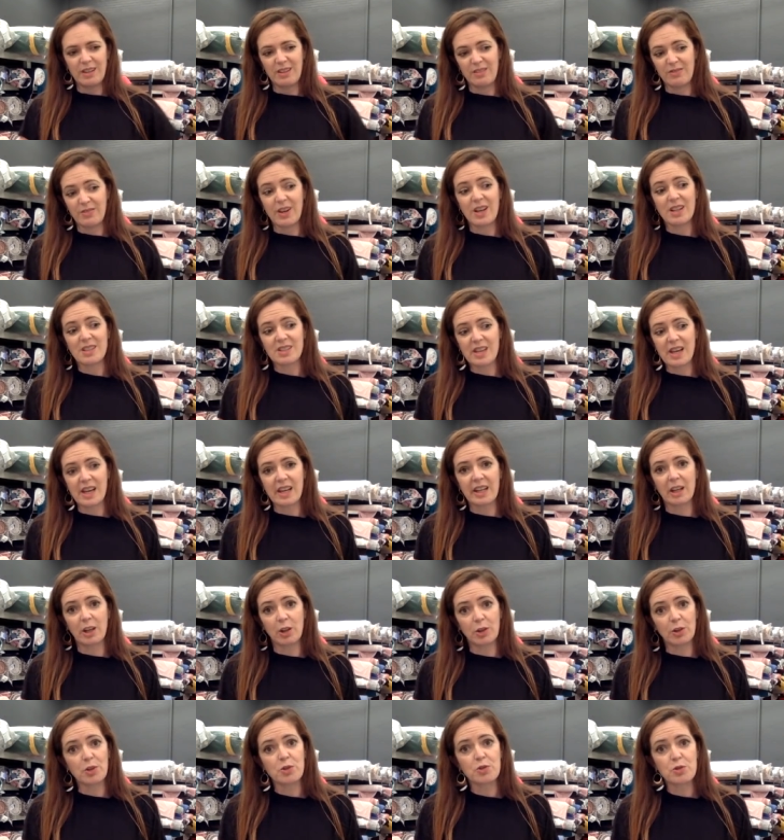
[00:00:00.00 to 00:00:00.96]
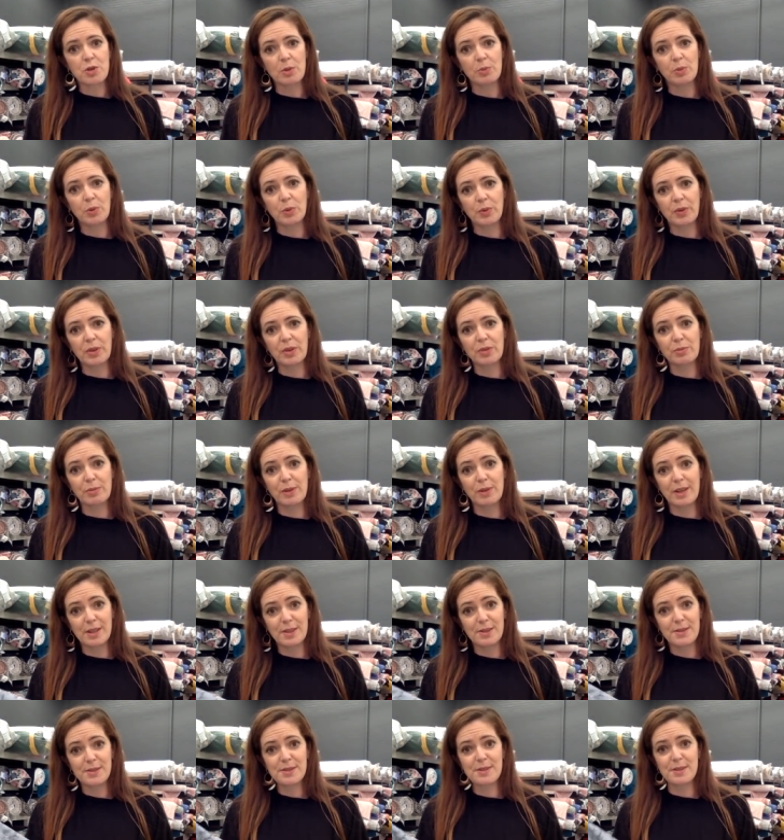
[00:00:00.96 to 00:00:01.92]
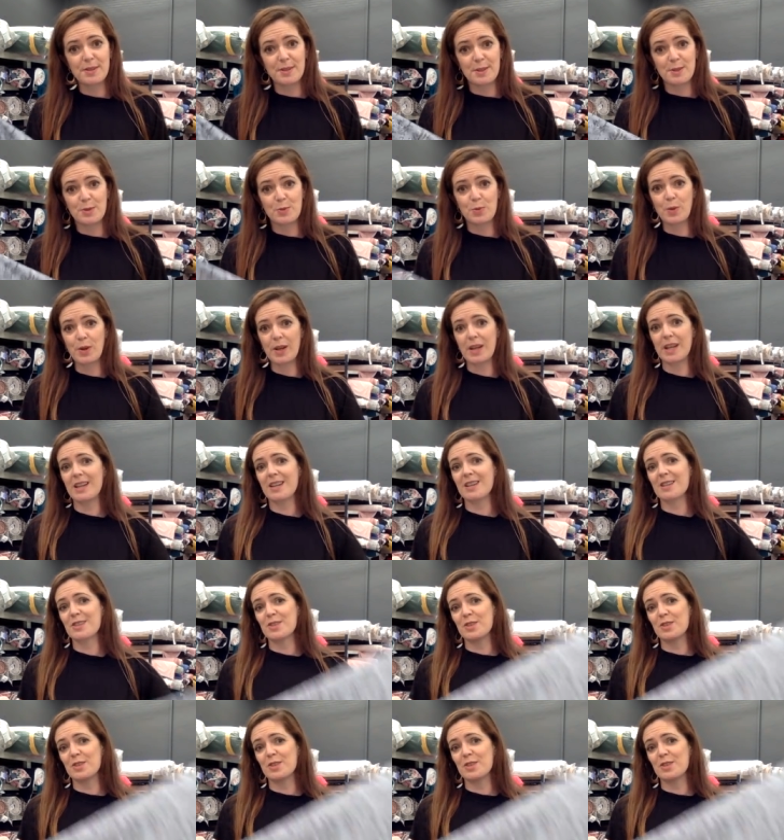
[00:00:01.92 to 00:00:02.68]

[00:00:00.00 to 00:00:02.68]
In fact, I had a lot of trouble with threads this week,